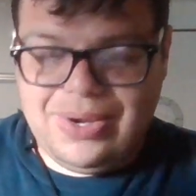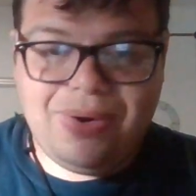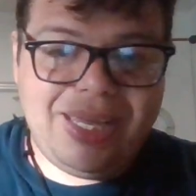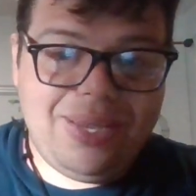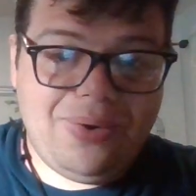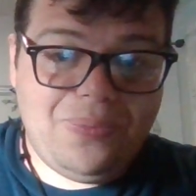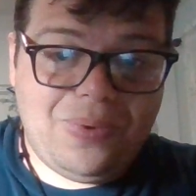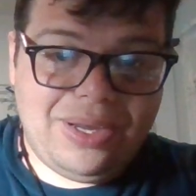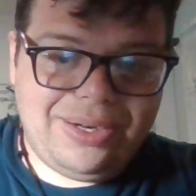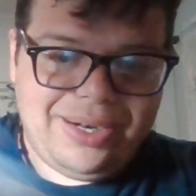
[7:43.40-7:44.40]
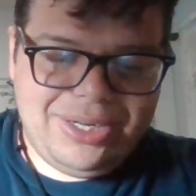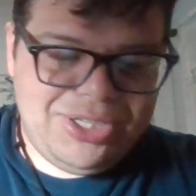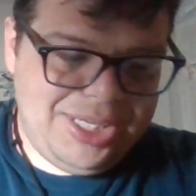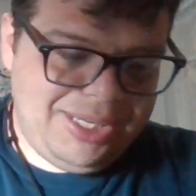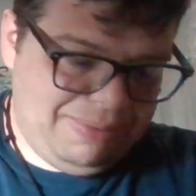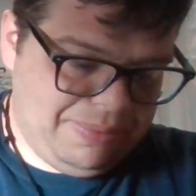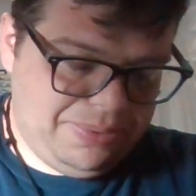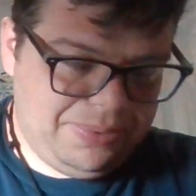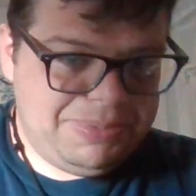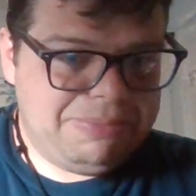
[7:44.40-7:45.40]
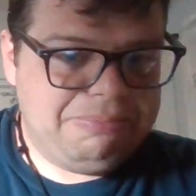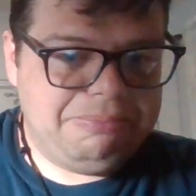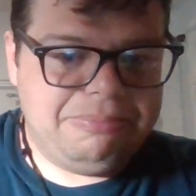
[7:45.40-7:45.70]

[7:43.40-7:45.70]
Okay, a water energy. Oops.